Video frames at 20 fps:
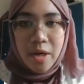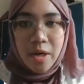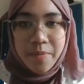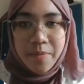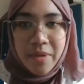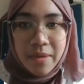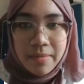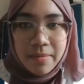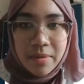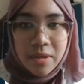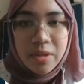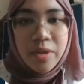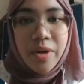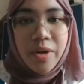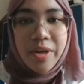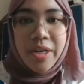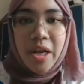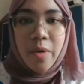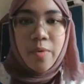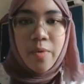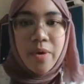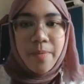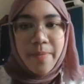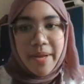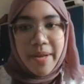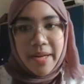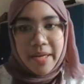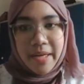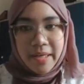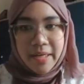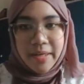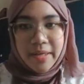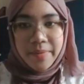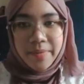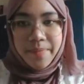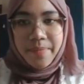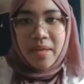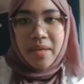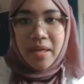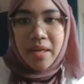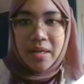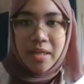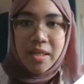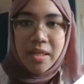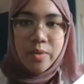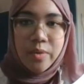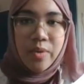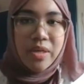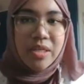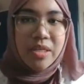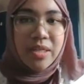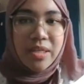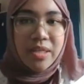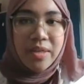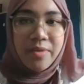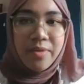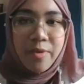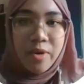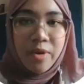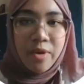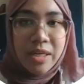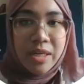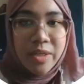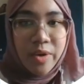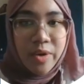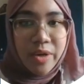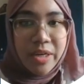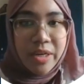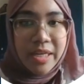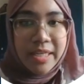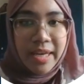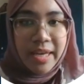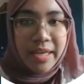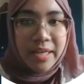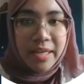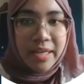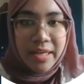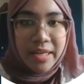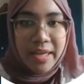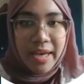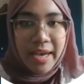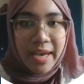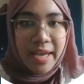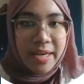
Optimal road network planning. This question focuses on designing